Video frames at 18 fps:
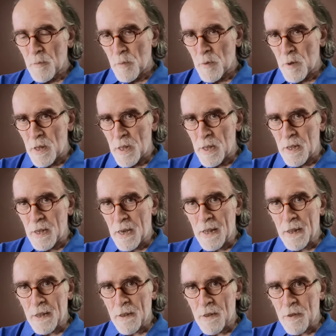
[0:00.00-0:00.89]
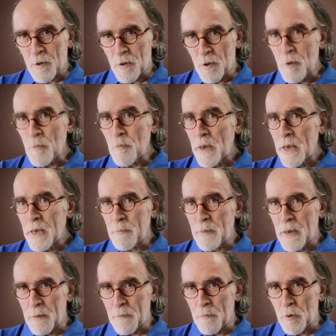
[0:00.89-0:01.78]
With the other two, you may
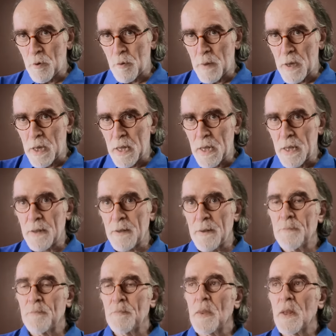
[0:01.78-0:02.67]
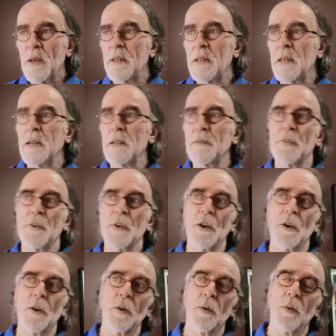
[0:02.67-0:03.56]
make more money. And then if you
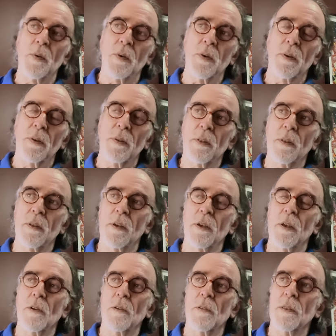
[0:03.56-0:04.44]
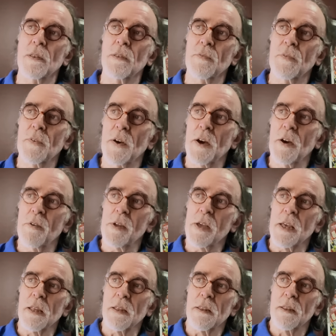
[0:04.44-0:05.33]
go, you go to the Far
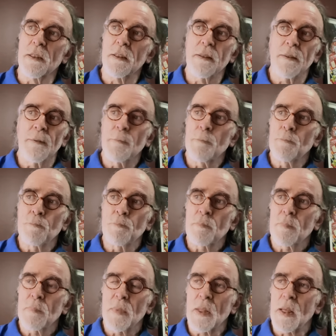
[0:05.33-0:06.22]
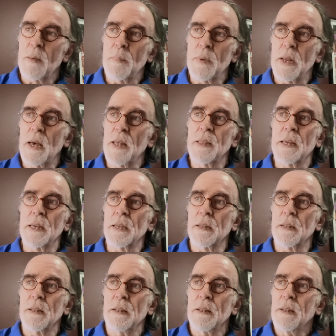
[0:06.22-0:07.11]
East. I mean, I
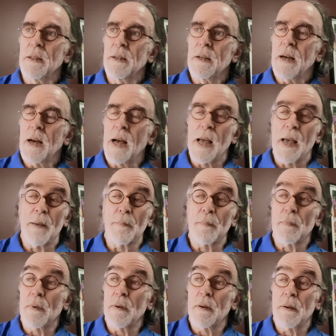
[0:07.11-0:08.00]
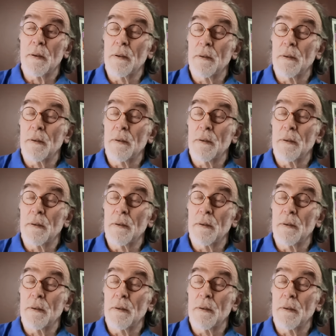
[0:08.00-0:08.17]
think I'm